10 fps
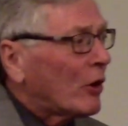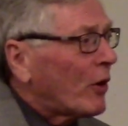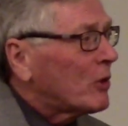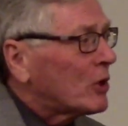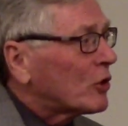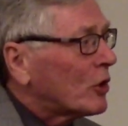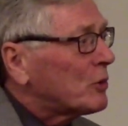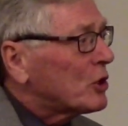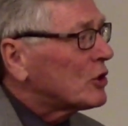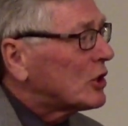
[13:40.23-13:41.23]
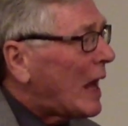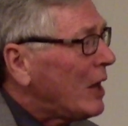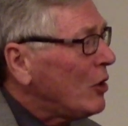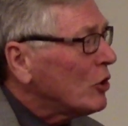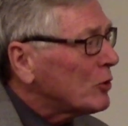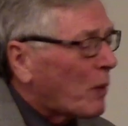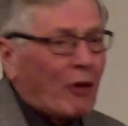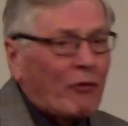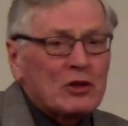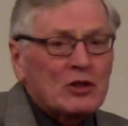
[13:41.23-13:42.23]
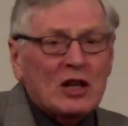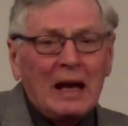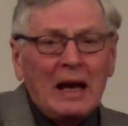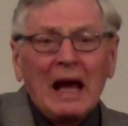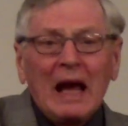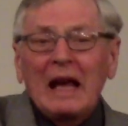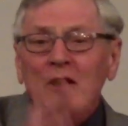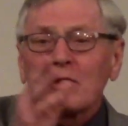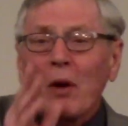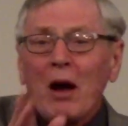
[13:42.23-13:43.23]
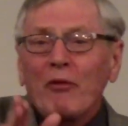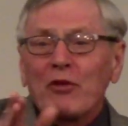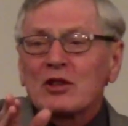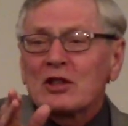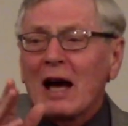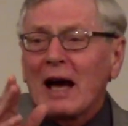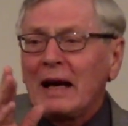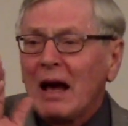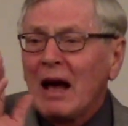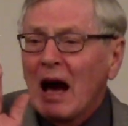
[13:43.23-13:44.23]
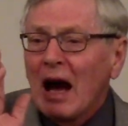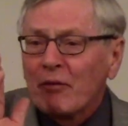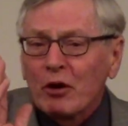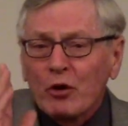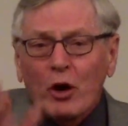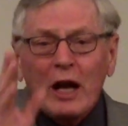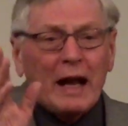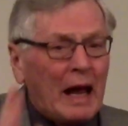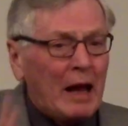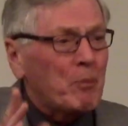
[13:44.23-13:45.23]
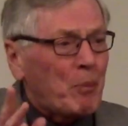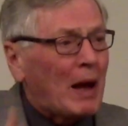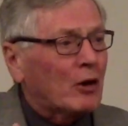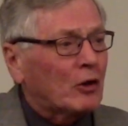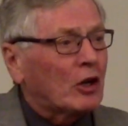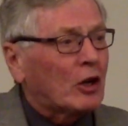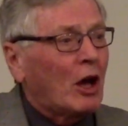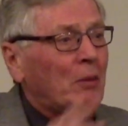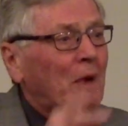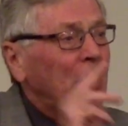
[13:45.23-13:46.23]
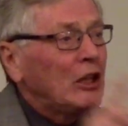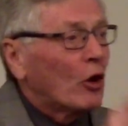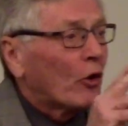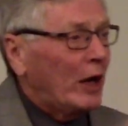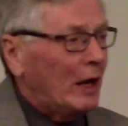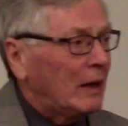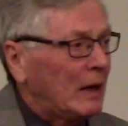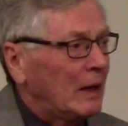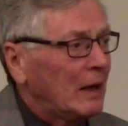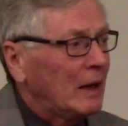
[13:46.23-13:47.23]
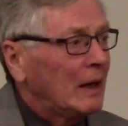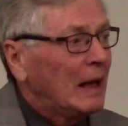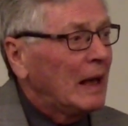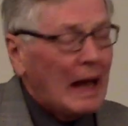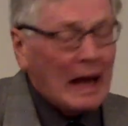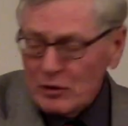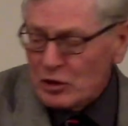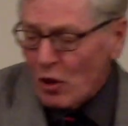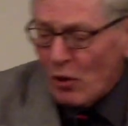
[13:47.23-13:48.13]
from the scriptures Daniel's prophecy. It's prophesied of the Greek Empire to come. You're it. And so